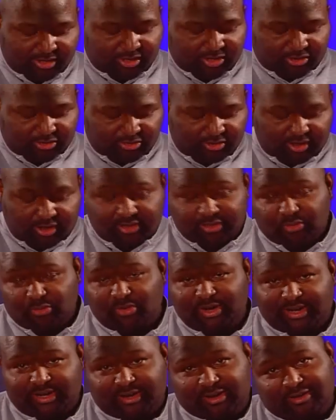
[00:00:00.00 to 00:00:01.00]
Your other
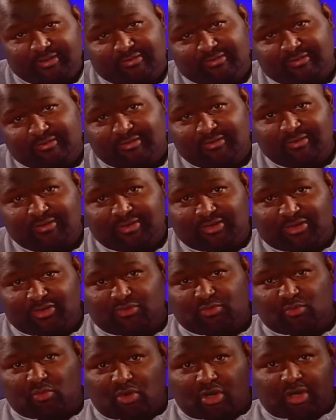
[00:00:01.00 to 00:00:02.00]
weakness
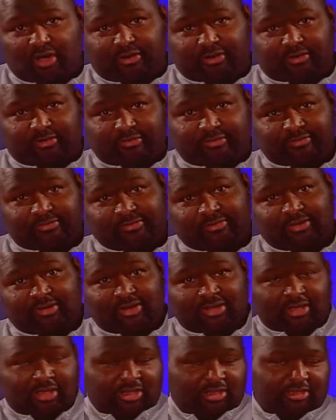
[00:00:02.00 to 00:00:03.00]
is water.
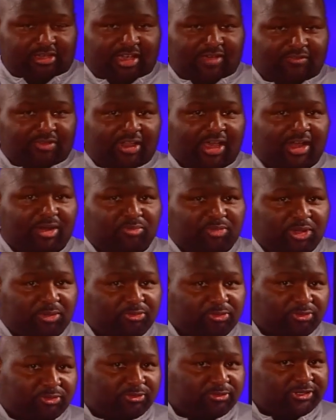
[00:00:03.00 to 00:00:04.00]
You have a lot of
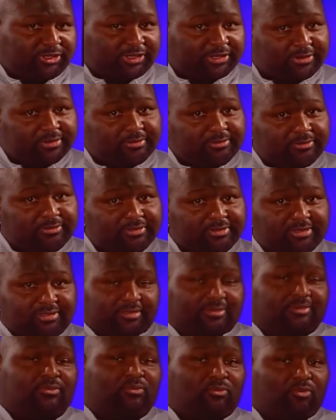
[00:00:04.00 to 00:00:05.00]
people who
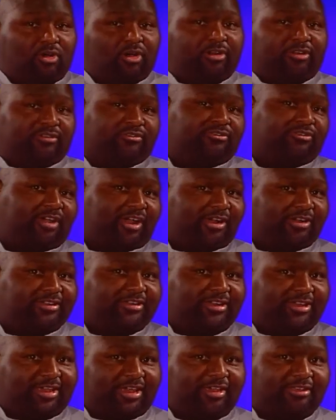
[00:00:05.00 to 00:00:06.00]
use water and fire
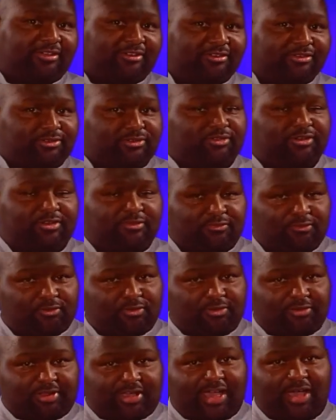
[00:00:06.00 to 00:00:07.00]
together, so
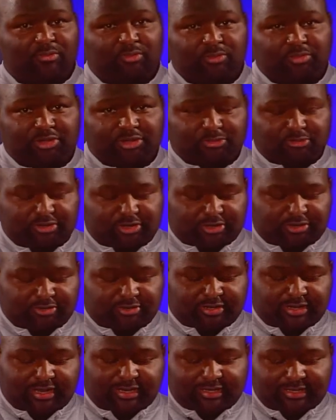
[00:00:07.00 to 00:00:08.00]
therefore that would be one of your
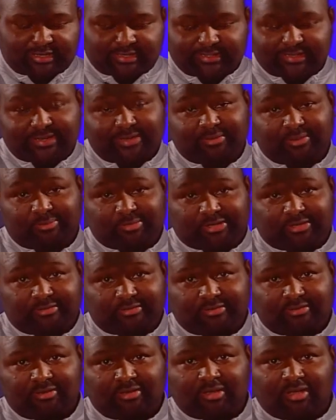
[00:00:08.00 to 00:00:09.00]
deadliest
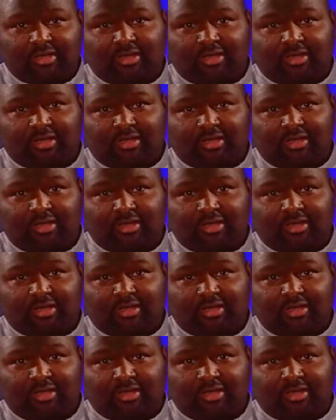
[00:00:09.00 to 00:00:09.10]
enemies.